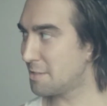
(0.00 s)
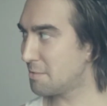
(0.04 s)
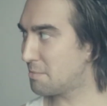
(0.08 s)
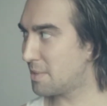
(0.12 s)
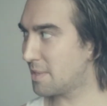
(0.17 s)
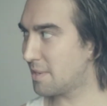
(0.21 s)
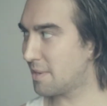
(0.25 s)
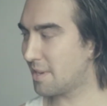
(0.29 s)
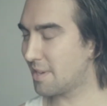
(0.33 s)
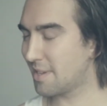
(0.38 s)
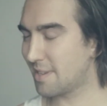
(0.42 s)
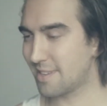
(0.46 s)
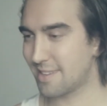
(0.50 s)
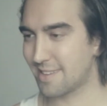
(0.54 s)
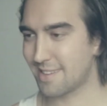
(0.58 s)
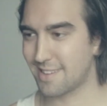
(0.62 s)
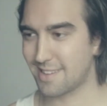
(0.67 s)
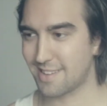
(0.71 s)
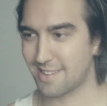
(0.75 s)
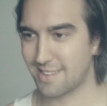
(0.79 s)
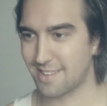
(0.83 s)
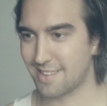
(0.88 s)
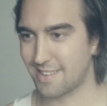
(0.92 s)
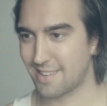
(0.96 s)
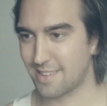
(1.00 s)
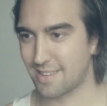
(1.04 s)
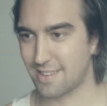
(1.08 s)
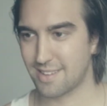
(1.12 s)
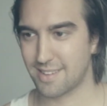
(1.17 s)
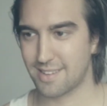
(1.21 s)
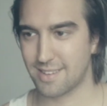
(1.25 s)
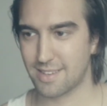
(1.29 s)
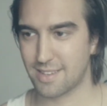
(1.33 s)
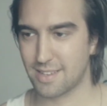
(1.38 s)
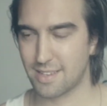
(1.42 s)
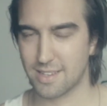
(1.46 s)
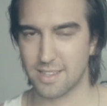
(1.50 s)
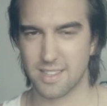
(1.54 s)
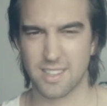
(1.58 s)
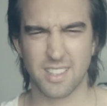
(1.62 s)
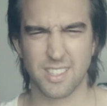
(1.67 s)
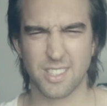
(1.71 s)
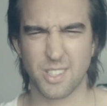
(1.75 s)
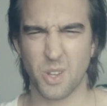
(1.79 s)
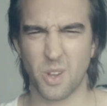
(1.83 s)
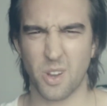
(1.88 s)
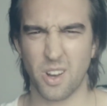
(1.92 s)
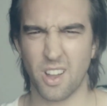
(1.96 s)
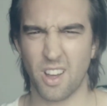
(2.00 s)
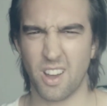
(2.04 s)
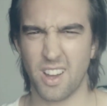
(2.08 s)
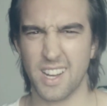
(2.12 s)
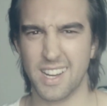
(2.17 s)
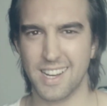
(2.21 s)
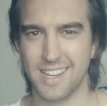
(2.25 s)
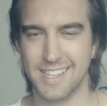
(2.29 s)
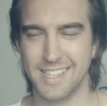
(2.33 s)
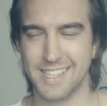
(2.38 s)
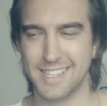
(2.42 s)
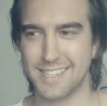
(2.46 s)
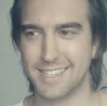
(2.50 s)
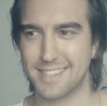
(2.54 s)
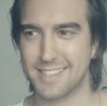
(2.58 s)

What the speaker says: but it's not likely.